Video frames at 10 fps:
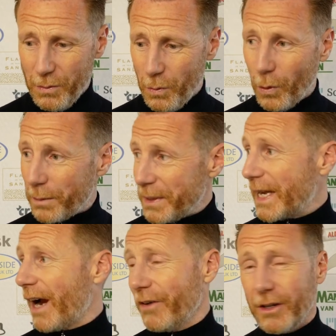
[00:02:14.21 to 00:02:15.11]
want to be
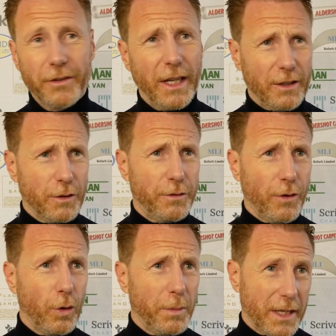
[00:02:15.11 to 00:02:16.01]
carrying on that good
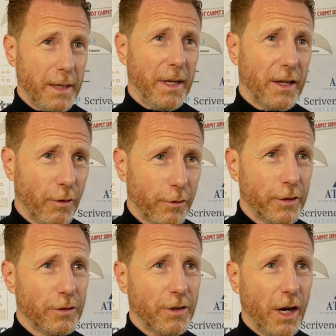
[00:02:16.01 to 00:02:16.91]
form and keep their
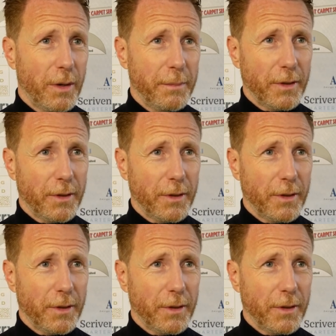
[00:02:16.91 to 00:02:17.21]
confidence going,